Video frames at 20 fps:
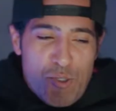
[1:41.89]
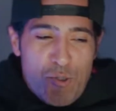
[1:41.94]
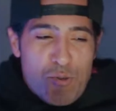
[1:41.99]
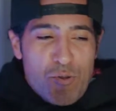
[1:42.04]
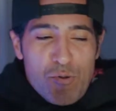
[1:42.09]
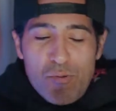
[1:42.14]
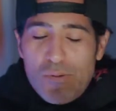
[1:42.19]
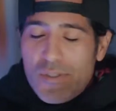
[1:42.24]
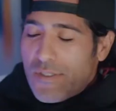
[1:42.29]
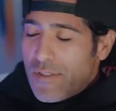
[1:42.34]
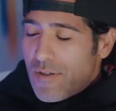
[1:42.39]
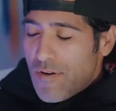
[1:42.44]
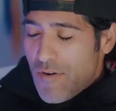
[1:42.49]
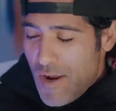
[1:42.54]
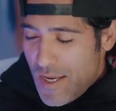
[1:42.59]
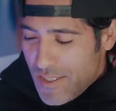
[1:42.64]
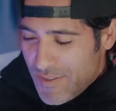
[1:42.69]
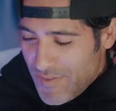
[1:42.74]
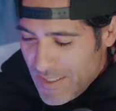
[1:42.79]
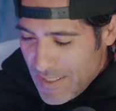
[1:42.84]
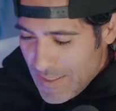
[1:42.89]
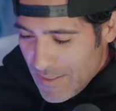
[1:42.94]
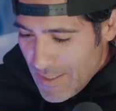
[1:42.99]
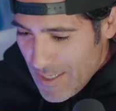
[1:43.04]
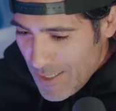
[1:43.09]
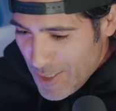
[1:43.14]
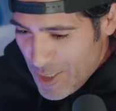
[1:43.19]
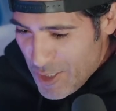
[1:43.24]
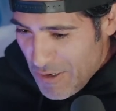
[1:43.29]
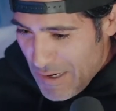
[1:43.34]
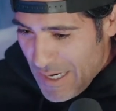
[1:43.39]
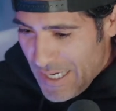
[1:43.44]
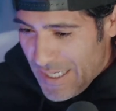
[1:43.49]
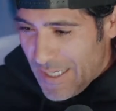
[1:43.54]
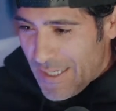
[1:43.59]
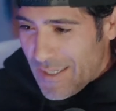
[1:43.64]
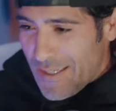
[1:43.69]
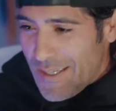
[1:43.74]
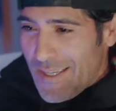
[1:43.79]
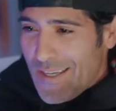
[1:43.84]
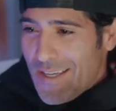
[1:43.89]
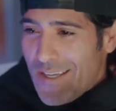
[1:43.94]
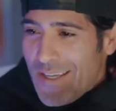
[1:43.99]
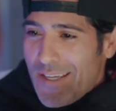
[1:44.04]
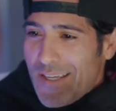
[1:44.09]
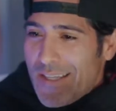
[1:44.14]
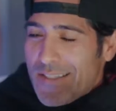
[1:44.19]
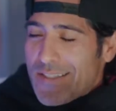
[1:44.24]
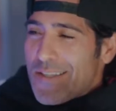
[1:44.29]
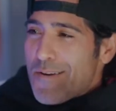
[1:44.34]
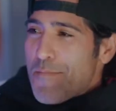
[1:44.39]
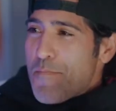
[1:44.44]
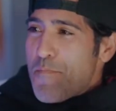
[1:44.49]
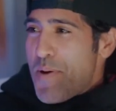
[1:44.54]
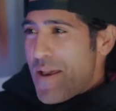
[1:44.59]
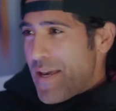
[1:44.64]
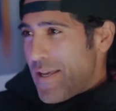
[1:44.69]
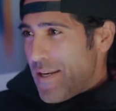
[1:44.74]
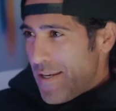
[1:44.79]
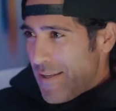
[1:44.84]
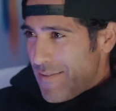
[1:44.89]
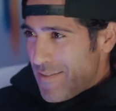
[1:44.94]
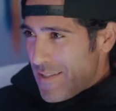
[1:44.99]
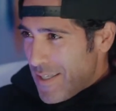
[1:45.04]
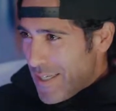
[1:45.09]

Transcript: you do a little CrossFit style training. Yeah. It's competitive. So